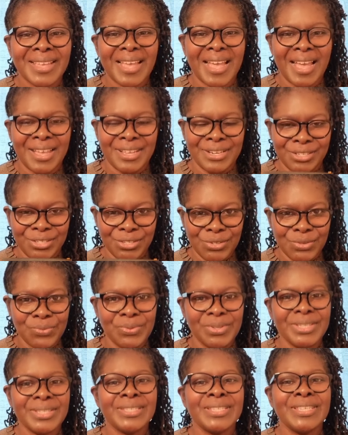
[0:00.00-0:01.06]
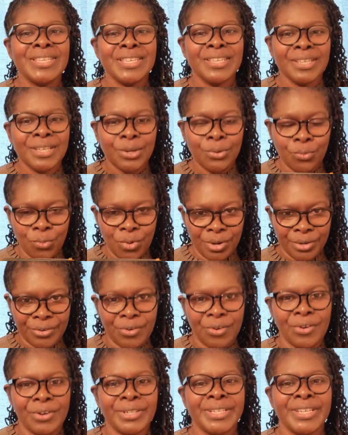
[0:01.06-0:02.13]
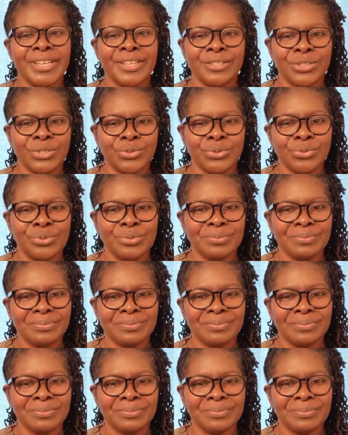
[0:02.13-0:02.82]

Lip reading: and you will see what God can do.